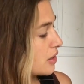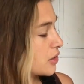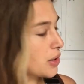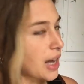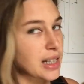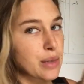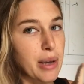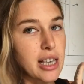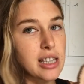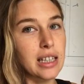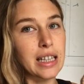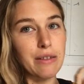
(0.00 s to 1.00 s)
So that's
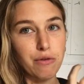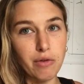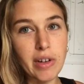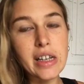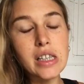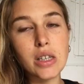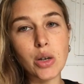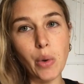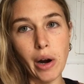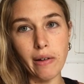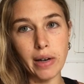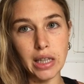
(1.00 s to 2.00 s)
basically
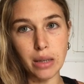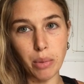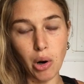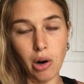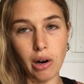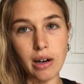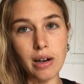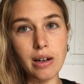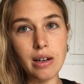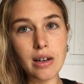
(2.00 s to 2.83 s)
re-squaring the bar.